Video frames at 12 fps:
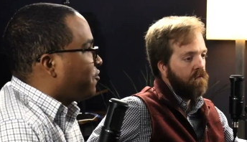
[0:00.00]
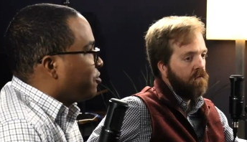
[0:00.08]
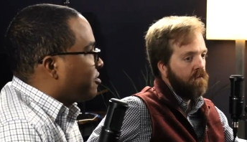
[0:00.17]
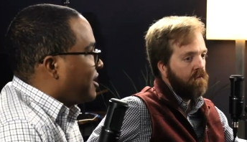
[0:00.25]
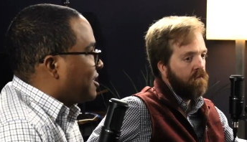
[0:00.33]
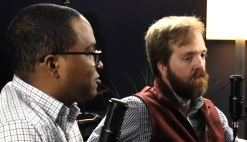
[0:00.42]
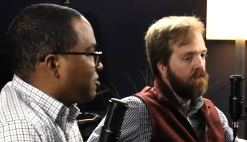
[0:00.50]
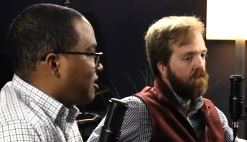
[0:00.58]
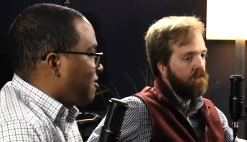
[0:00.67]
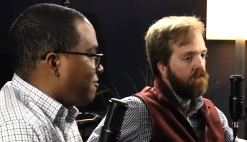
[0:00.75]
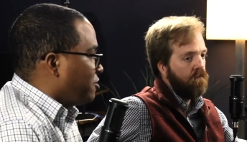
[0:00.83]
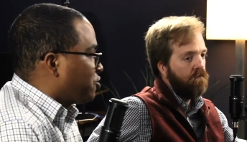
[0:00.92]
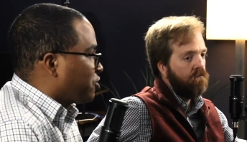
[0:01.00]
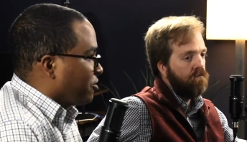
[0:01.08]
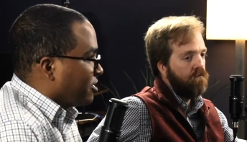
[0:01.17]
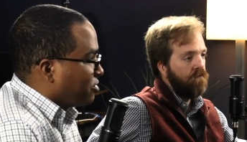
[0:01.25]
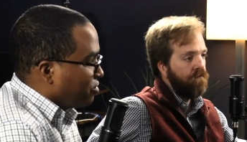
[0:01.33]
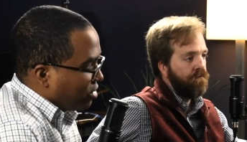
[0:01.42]
Speaker 1: a few things where like you have
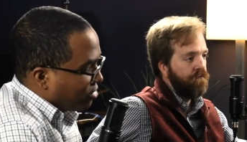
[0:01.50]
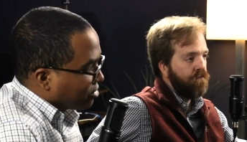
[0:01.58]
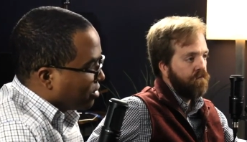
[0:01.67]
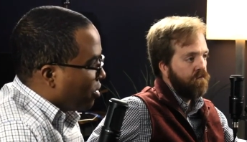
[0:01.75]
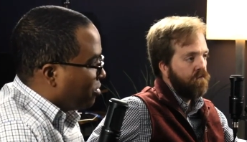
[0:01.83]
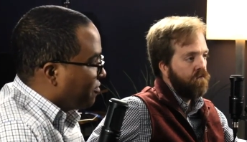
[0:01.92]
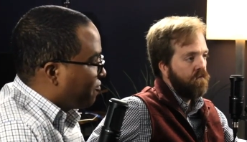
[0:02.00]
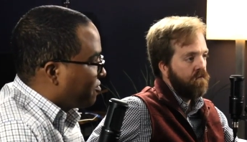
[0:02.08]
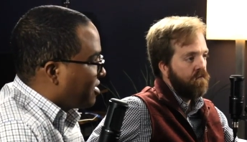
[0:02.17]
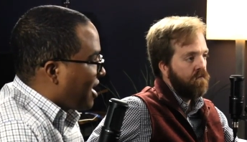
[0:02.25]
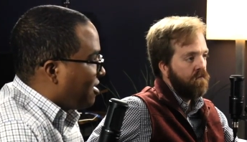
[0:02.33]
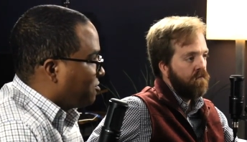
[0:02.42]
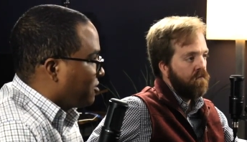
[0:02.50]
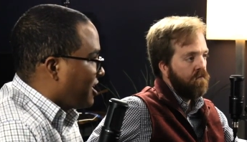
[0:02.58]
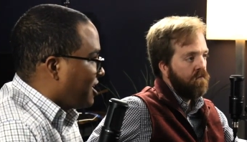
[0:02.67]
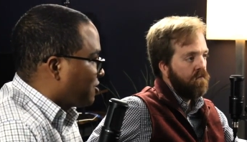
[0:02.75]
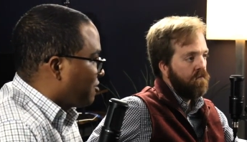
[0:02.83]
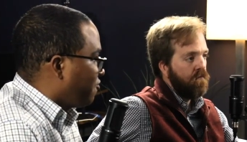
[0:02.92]
insurance, you don't know if the house will
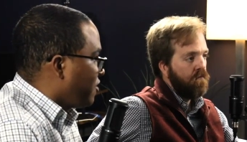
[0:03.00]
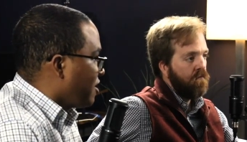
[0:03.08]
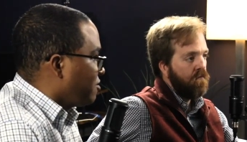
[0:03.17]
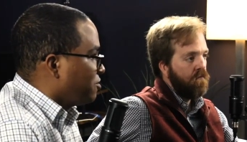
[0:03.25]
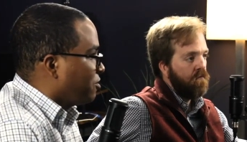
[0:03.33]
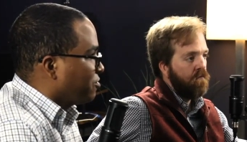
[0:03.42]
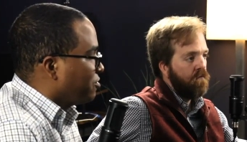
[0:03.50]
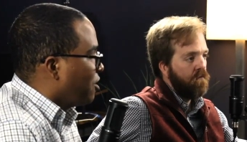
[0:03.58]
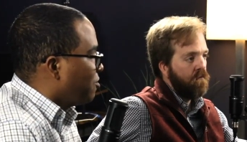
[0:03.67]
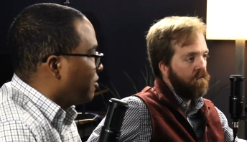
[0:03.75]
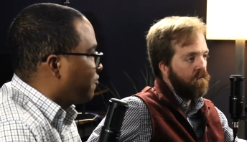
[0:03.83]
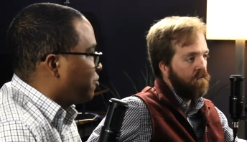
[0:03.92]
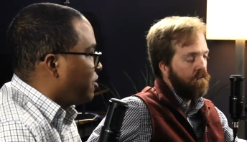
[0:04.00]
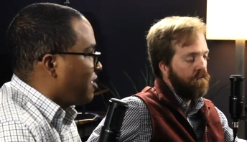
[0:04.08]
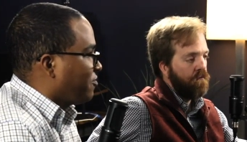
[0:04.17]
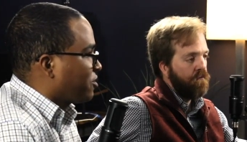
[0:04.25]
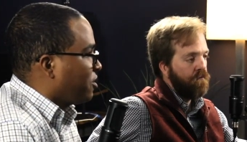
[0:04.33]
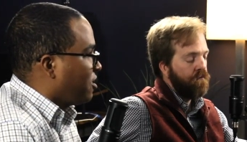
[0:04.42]
catch on fire, you don't know if you'll
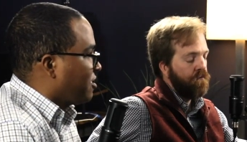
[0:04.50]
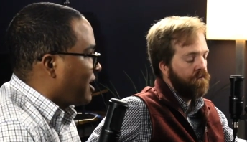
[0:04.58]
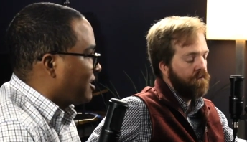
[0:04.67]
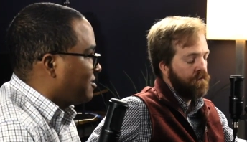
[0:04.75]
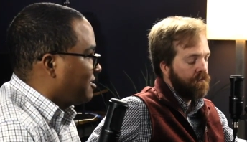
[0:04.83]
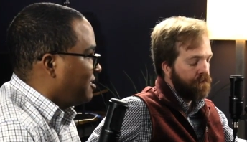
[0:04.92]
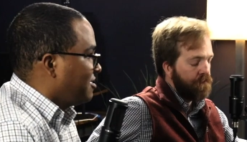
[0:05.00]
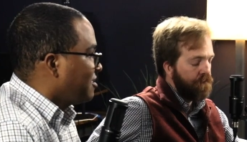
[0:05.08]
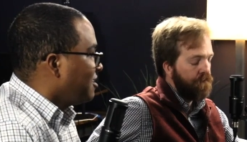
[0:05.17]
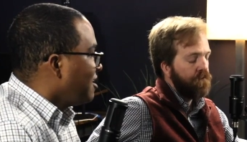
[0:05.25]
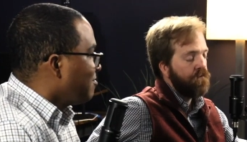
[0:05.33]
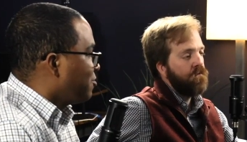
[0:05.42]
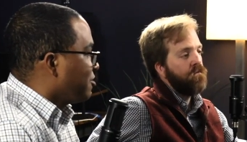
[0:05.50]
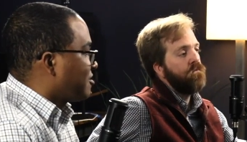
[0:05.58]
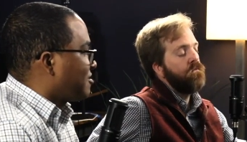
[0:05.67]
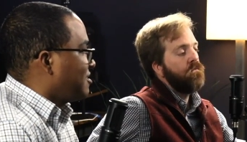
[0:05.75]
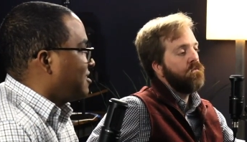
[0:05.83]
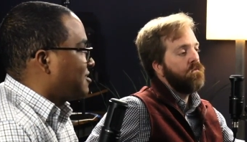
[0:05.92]
have a car accident. But
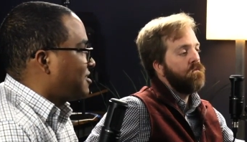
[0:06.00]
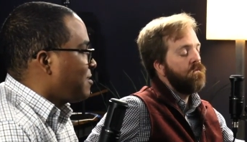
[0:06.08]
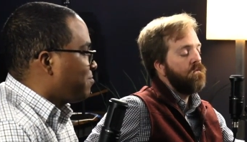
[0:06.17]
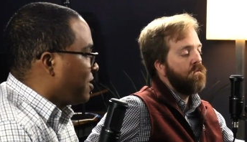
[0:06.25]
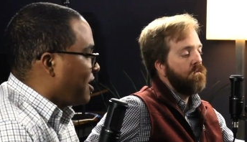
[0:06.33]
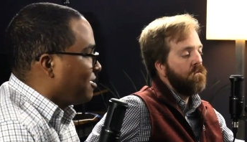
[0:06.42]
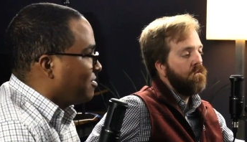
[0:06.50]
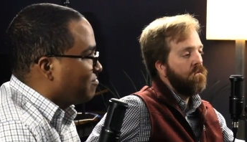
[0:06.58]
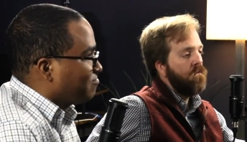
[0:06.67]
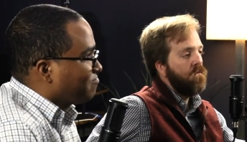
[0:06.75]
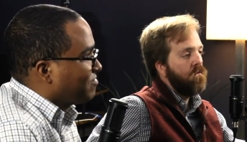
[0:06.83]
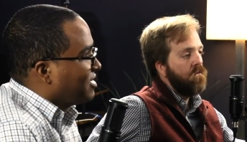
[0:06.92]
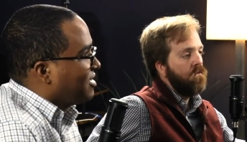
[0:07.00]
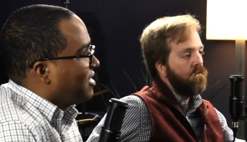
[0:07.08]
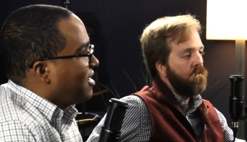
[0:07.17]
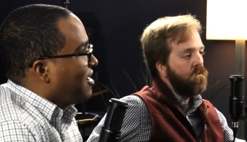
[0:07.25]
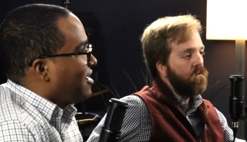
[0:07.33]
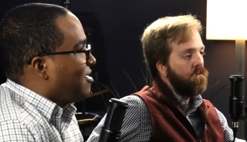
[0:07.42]
with an estate plan,
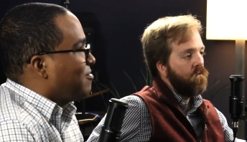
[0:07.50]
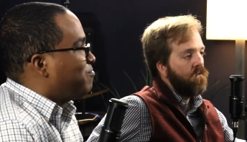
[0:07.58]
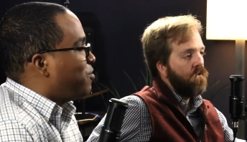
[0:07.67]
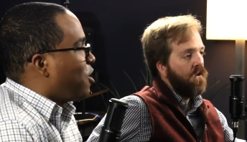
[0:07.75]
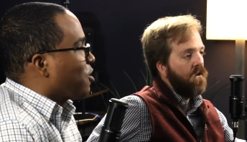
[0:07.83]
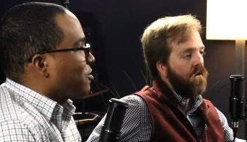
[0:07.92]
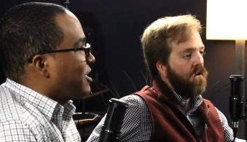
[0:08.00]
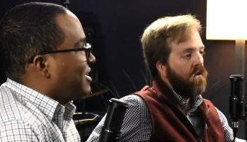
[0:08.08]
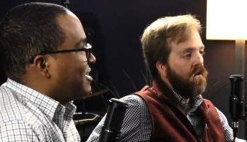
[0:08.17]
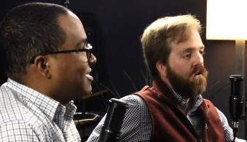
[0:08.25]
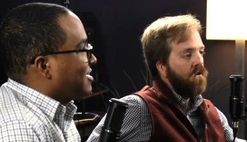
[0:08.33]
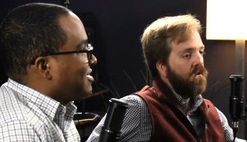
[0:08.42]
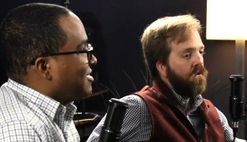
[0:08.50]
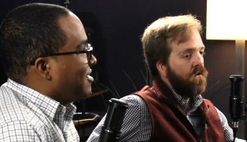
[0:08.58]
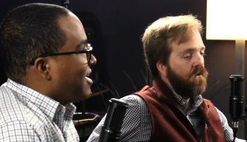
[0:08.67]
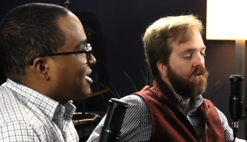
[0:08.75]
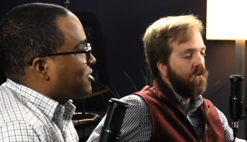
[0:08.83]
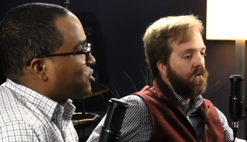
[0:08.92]
barring
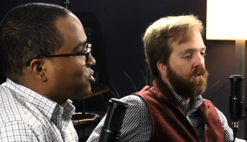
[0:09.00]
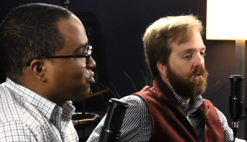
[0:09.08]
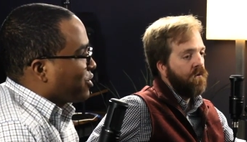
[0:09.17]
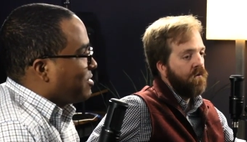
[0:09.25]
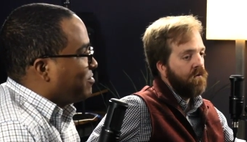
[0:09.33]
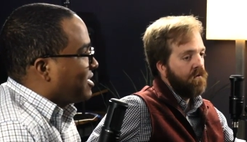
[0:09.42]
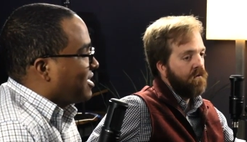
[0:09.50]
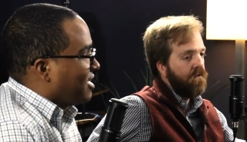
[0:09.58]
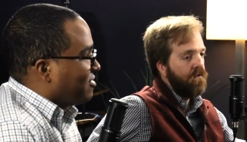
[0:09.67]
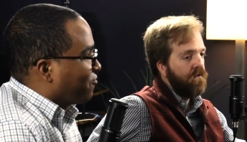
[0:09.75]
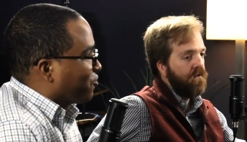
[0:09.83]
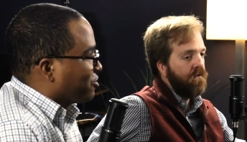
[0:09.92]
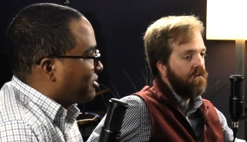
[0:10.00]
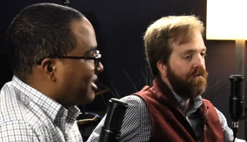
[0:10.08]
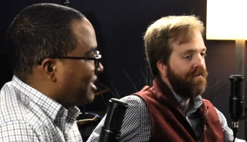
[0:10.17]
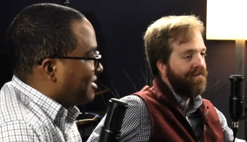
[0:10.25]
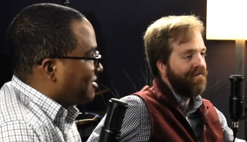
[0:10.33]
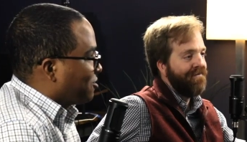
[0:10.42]
extremely
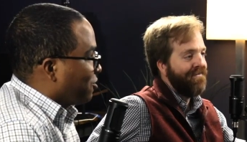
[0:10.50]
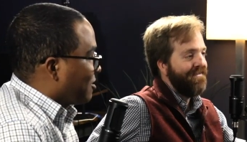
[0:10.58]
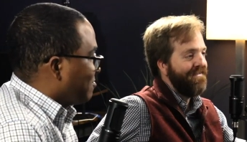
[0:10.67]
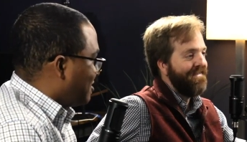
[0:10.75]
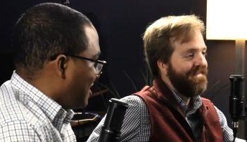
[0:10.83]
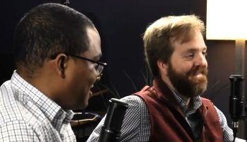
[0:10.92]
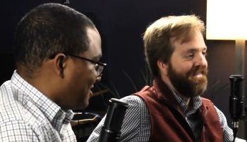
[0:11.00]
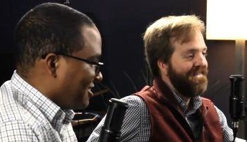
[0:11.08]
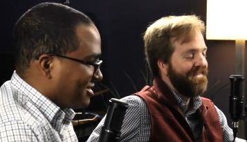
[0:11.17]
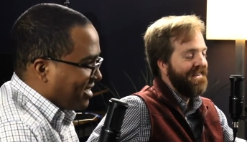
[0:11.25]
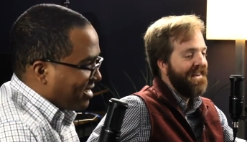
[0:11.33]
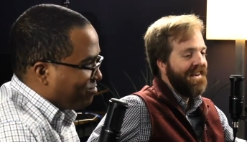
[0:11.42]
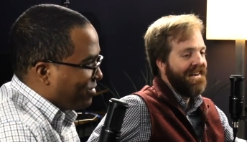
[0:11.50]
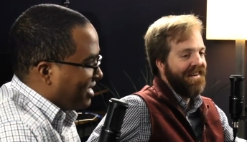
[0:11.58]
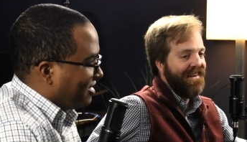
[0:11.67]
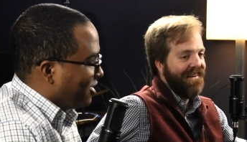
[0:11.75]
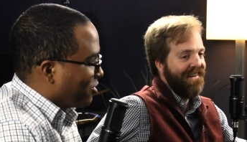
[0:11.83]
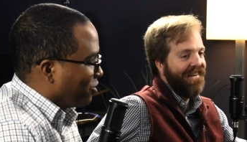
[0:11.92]
unforeseen circumstances like
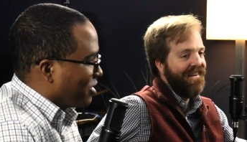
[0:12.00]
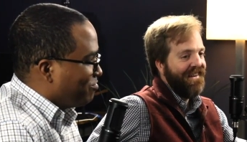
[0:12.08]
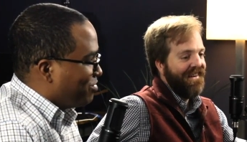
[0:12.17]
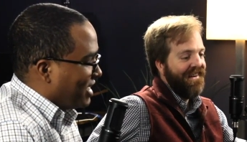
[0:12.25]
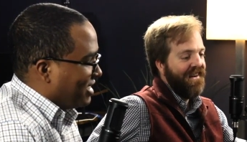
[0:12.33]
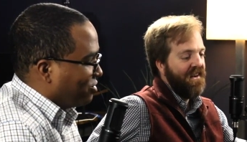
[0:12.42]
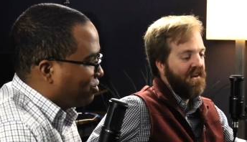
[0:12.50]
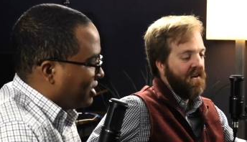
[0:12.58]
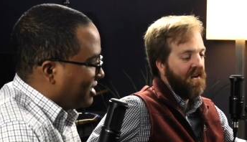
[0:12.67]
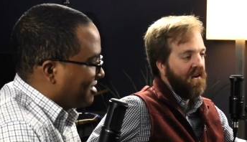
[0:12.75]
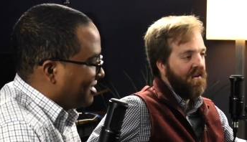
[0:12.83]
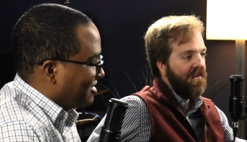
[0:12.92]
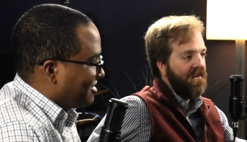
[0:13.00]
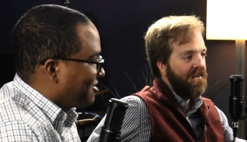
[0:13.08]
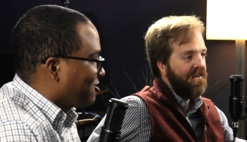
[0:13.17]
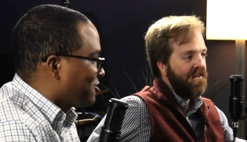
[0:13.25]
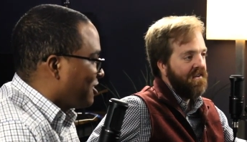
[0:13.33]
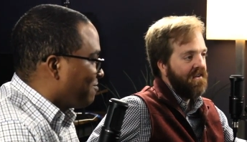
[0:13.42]
be, literally being Jesus
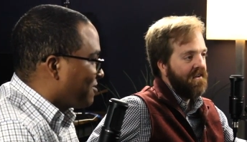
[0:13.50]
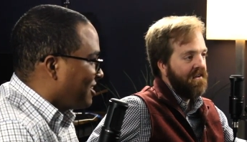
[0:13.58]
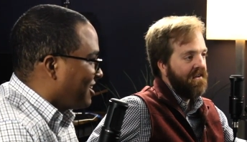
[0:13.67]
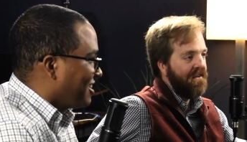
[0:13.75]
or something,